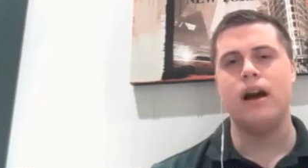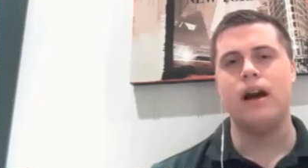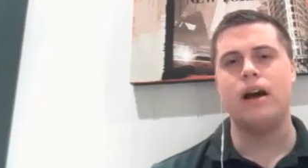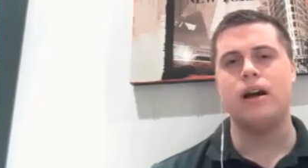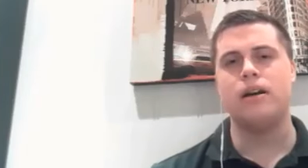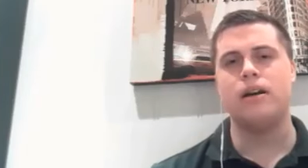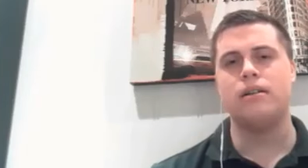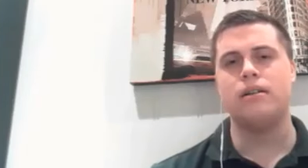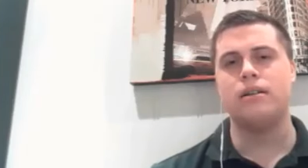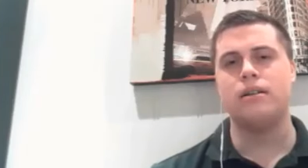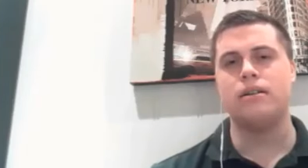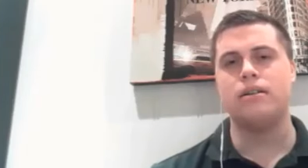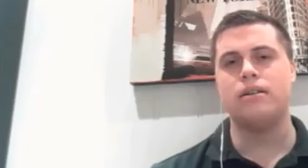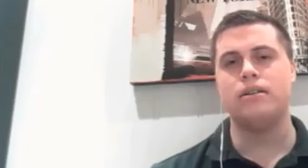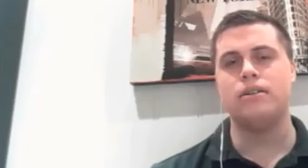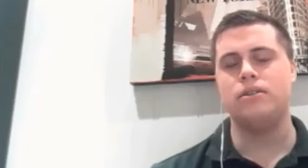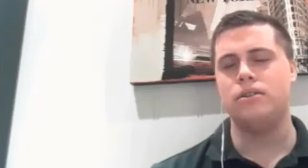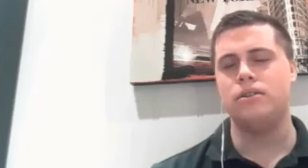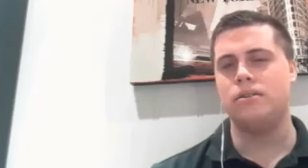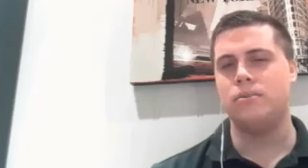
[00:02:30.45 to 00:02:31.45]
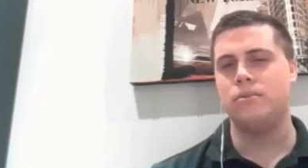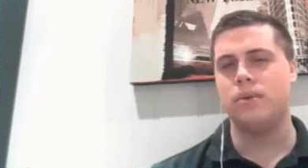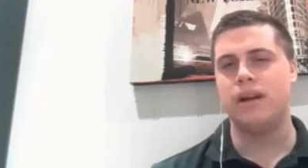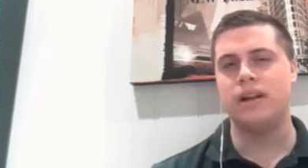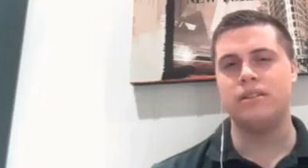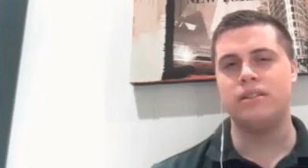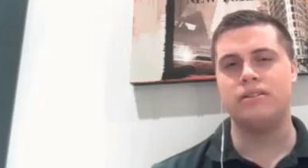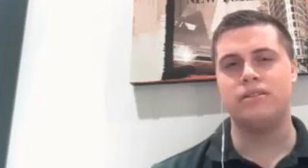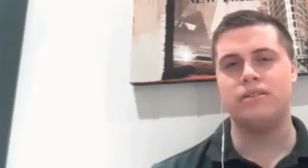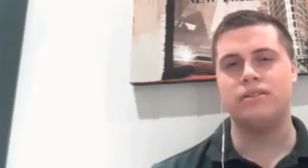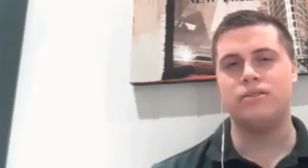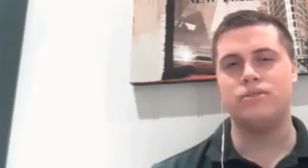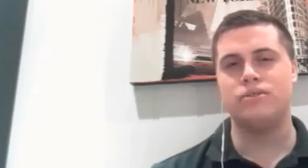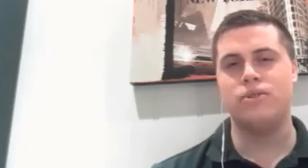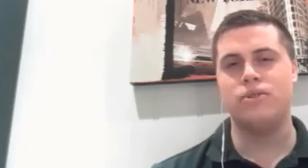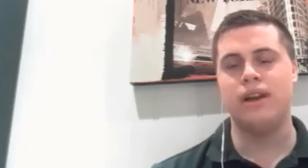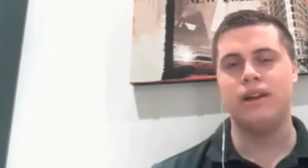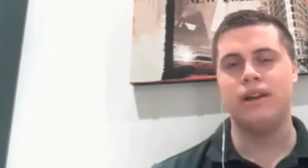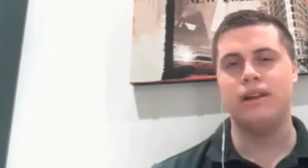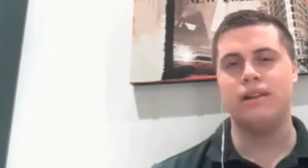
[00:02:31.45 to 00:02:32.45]
When I
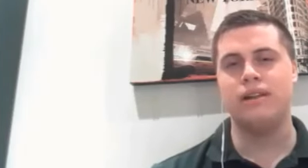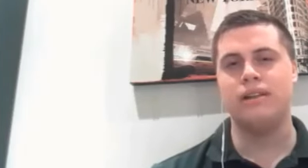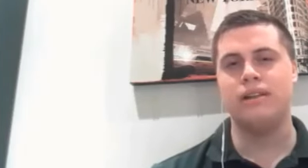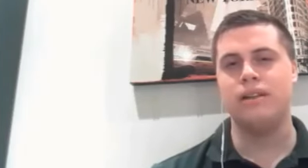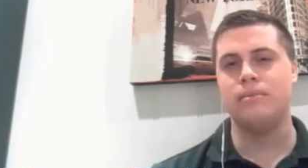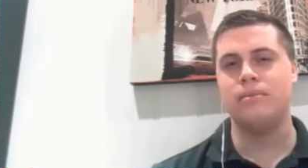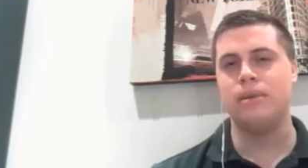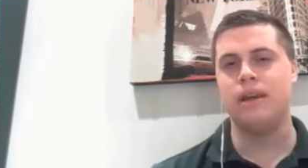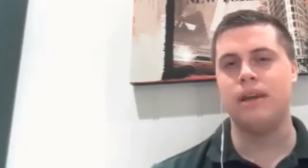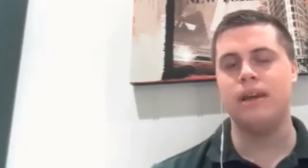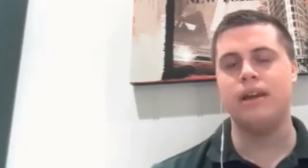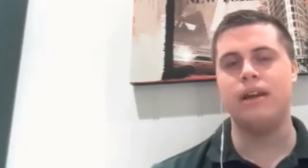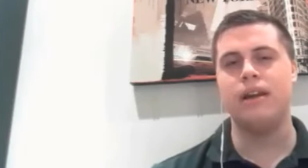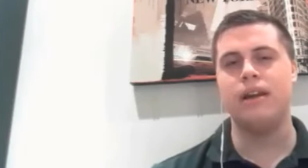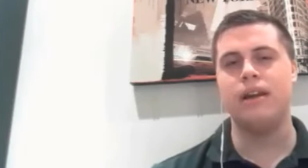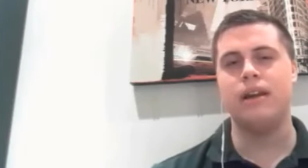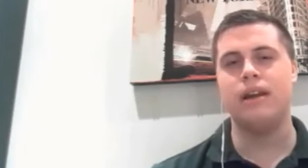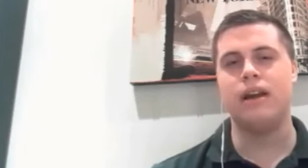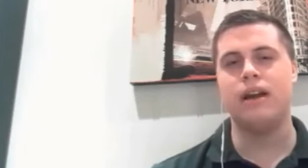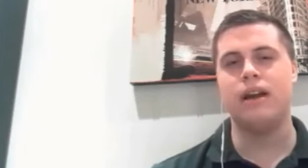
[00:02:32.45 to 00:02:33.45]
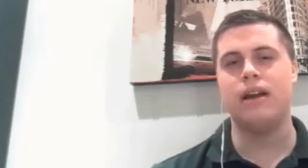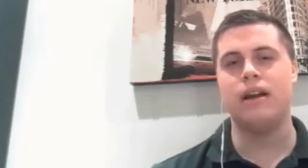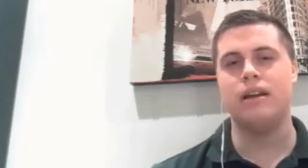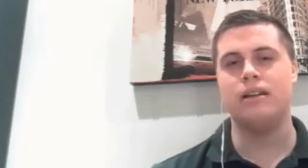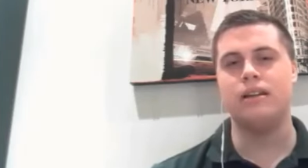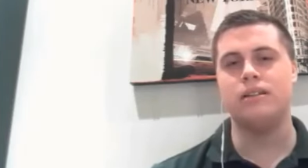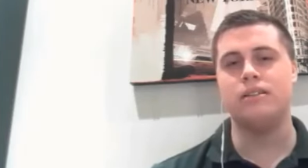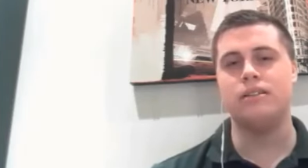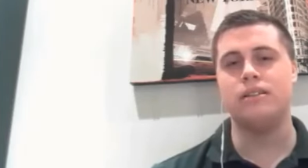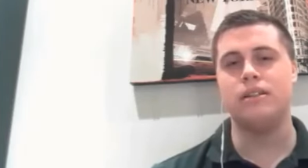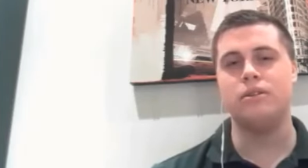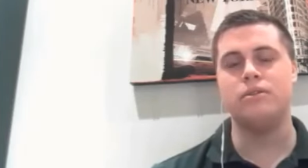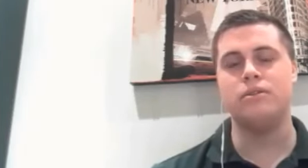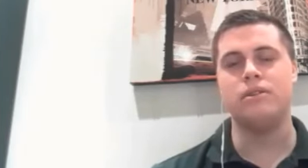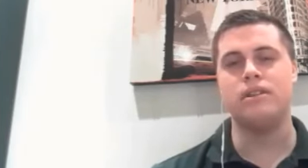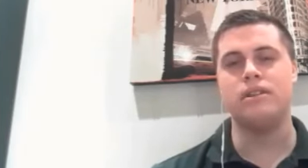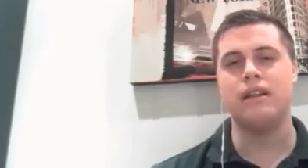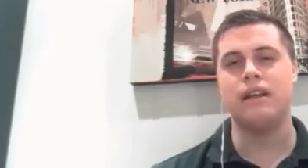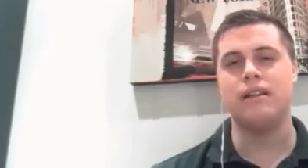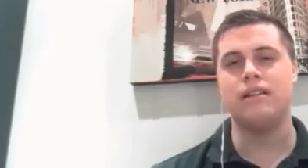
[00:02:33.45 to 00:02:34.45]
traded in the beginning, I
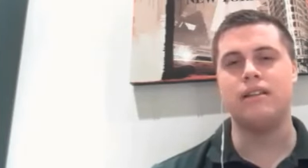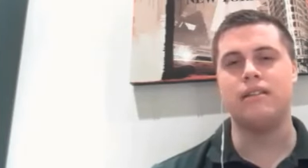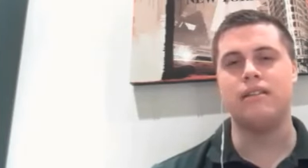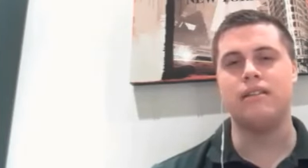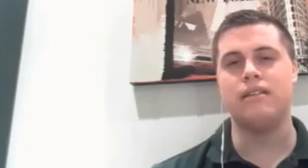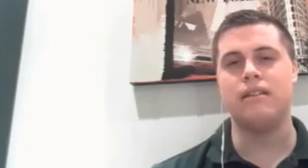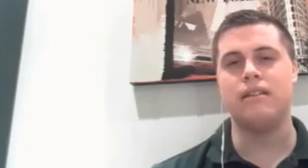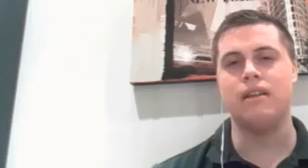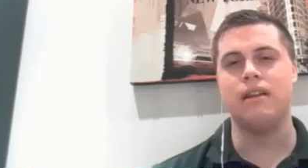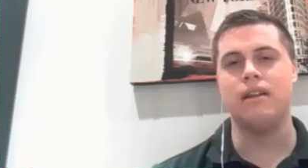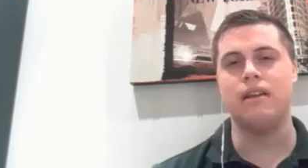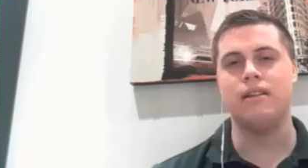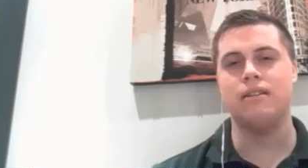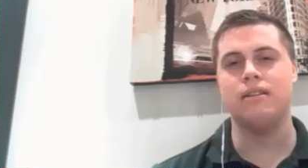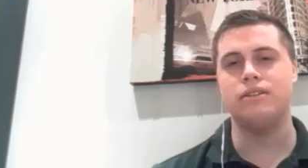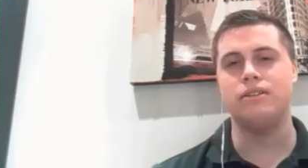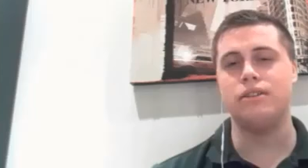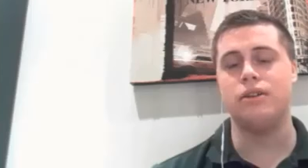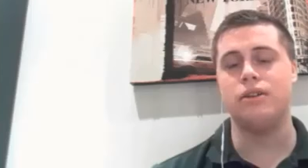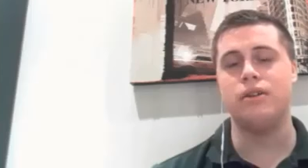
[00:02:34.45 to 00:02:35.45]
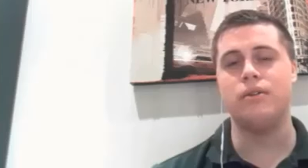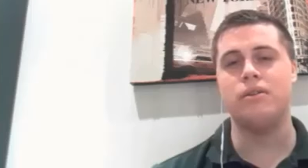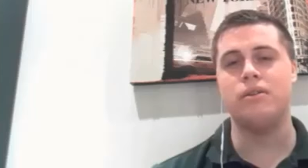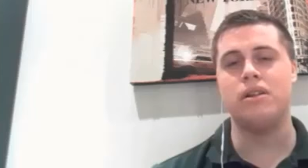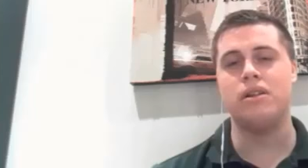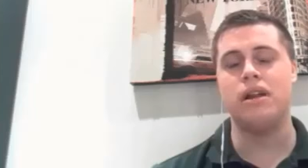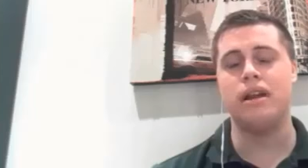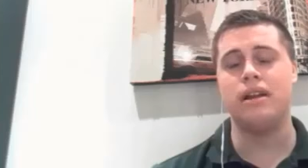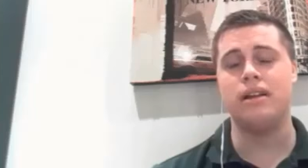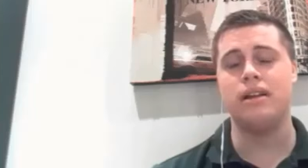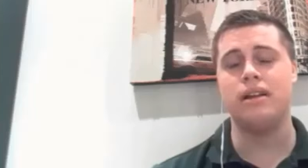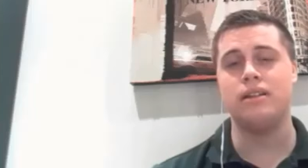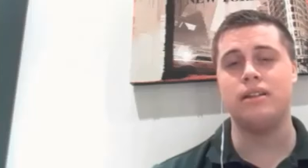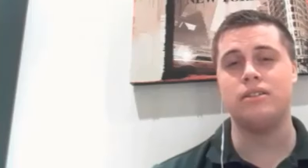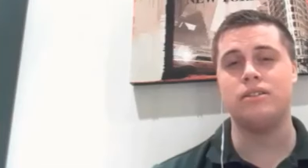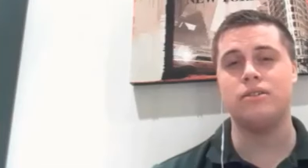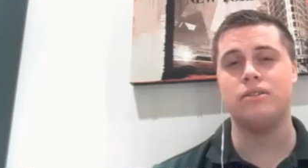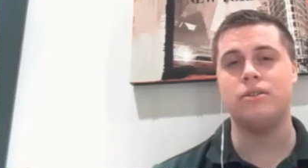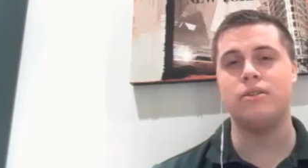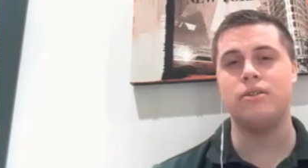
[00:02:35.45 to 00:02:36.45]
looked at the journal, and I
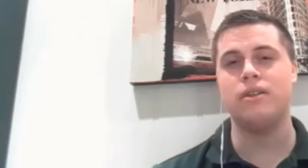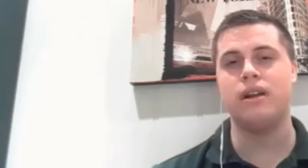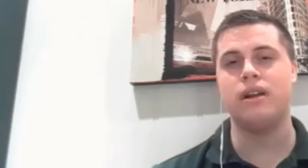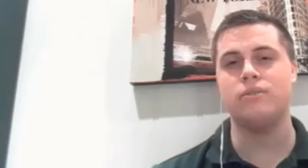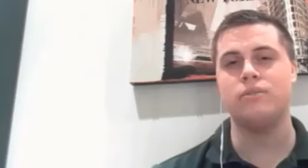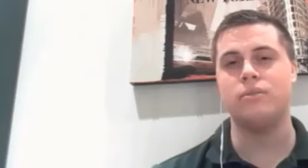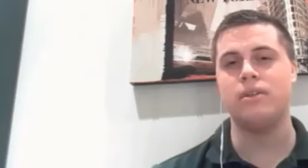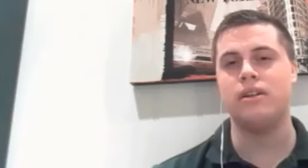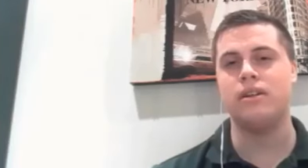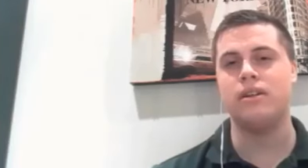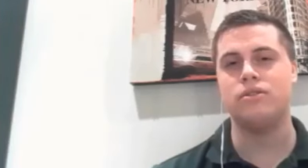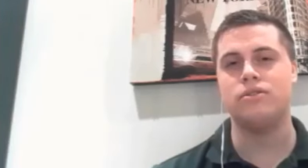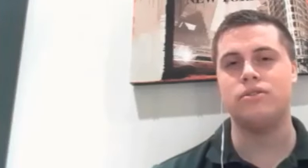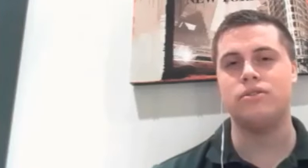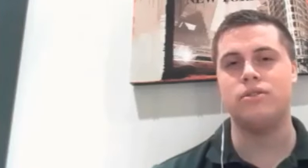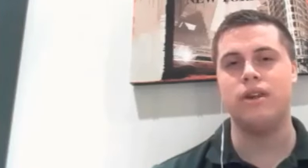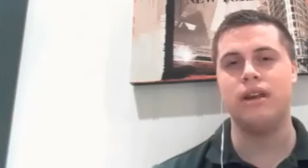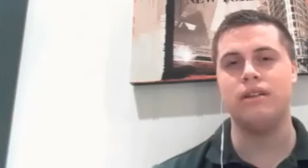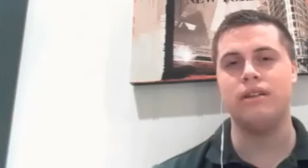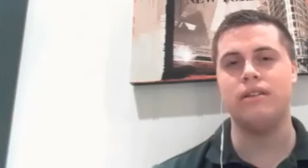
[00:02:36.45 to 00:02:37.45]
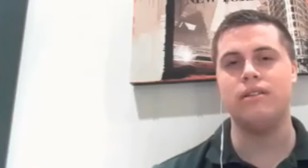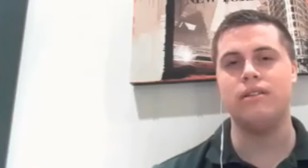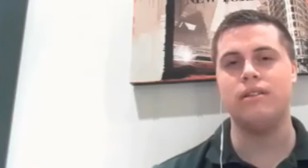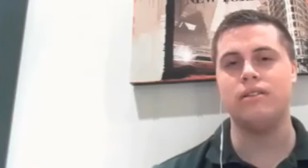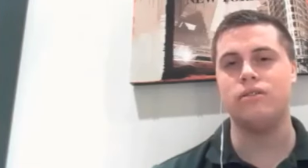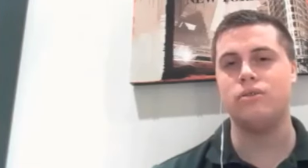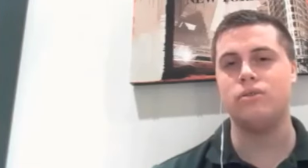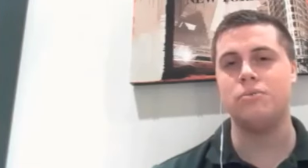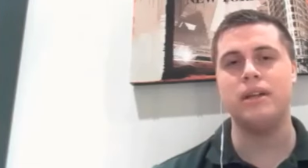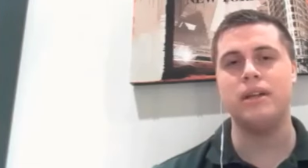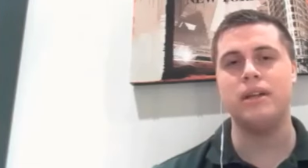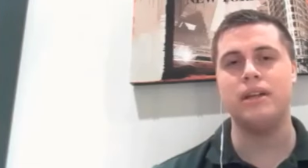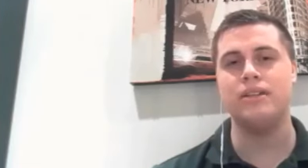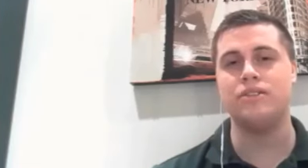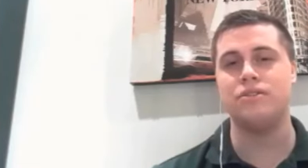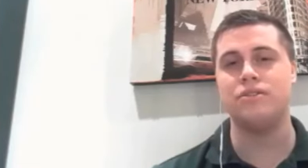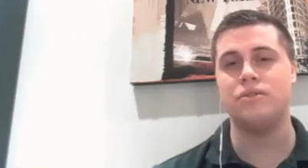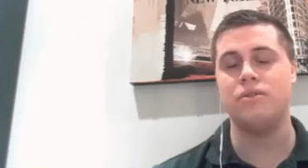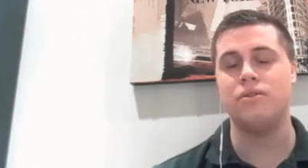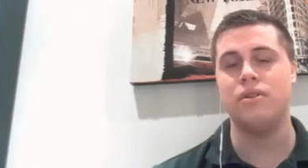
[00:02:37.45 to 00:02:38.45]
saw that when I traded the
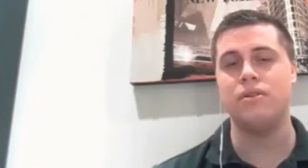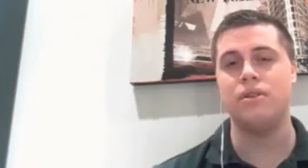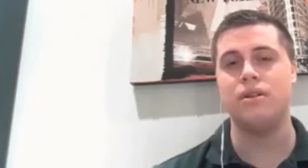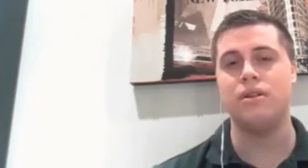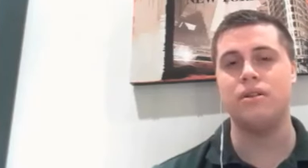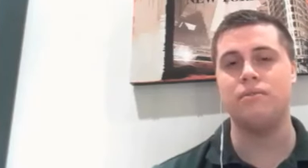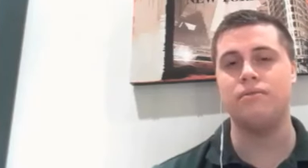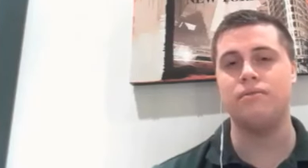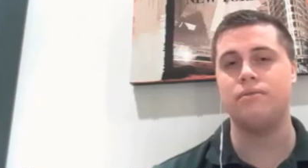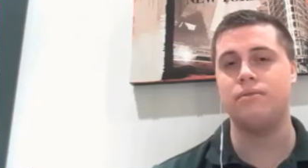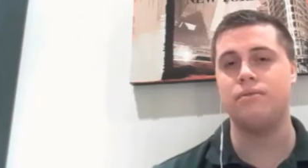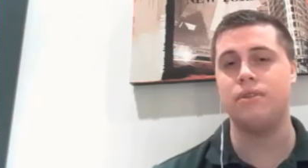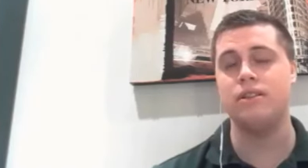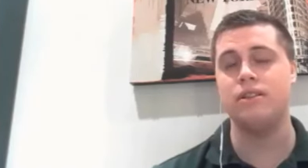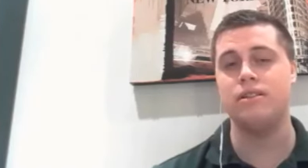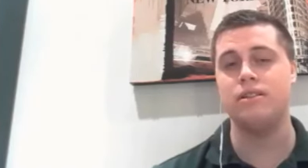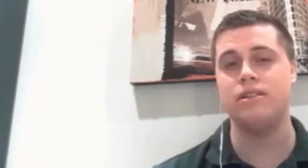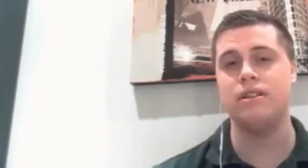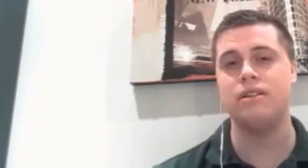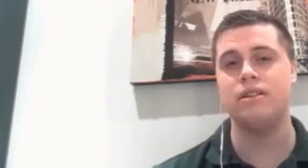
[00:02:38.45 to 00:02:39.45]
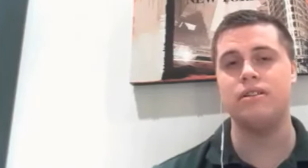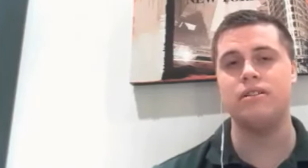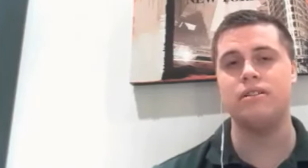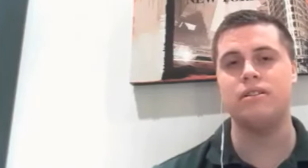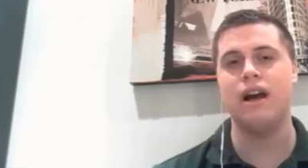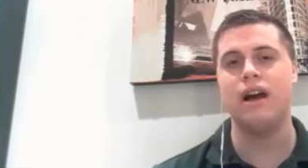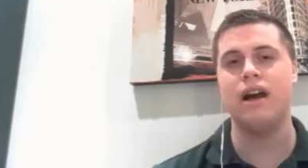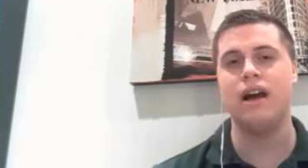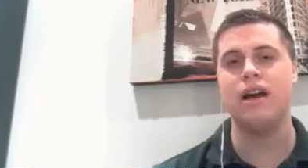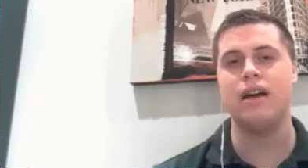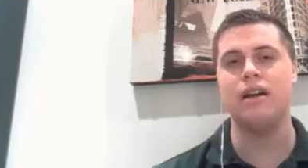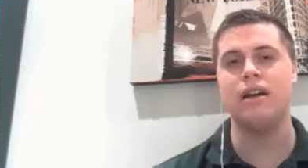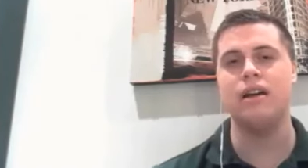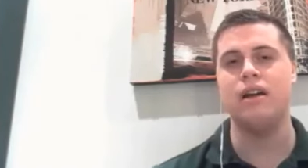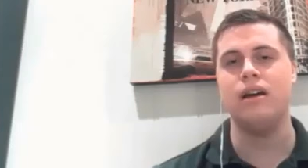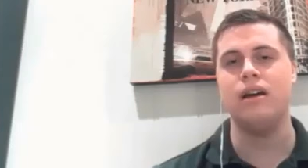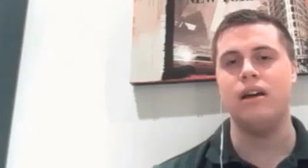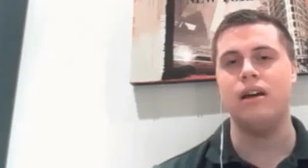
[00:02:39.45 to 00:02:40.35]
Swedish krona, for instance, I